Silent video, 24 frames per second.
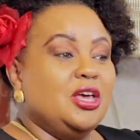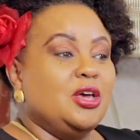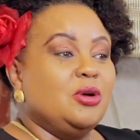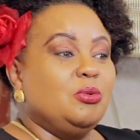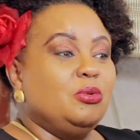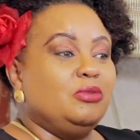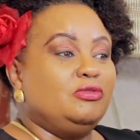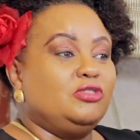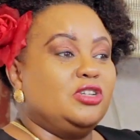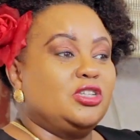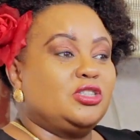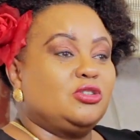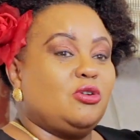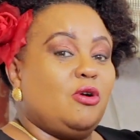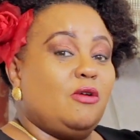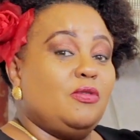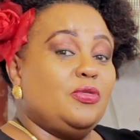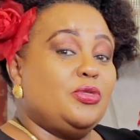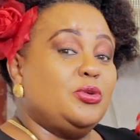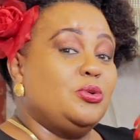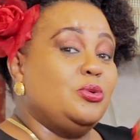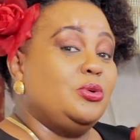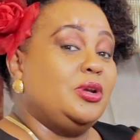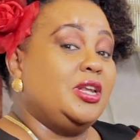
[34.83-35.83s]
We've just
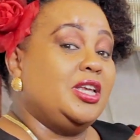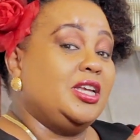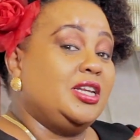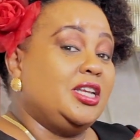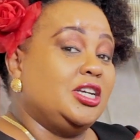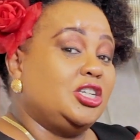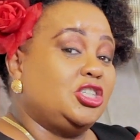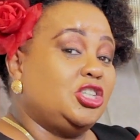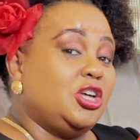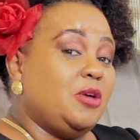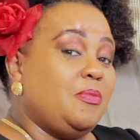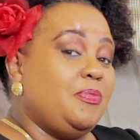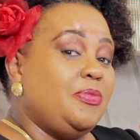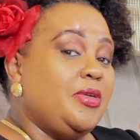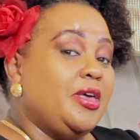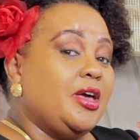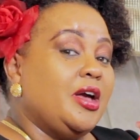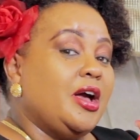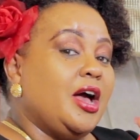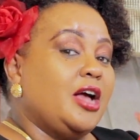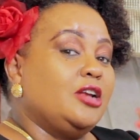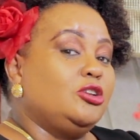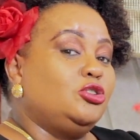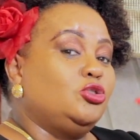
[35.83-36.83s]
gone through leadership,
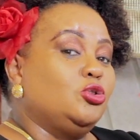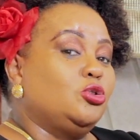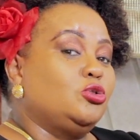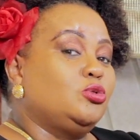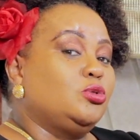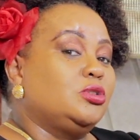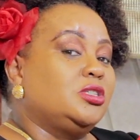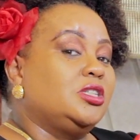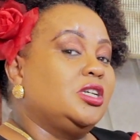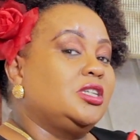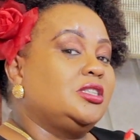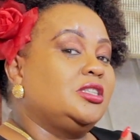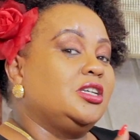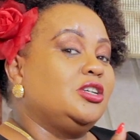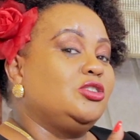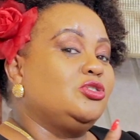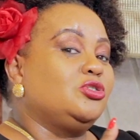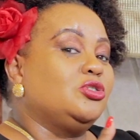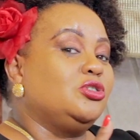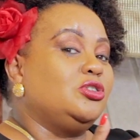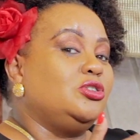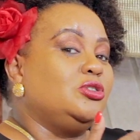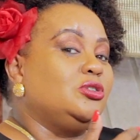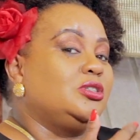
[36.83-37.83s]
and George was just
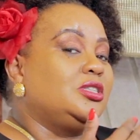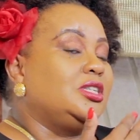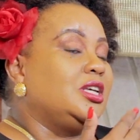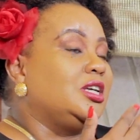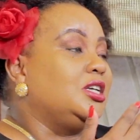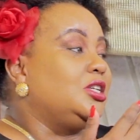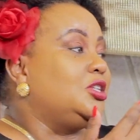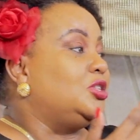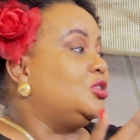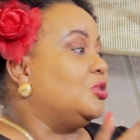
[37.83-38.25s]
introducing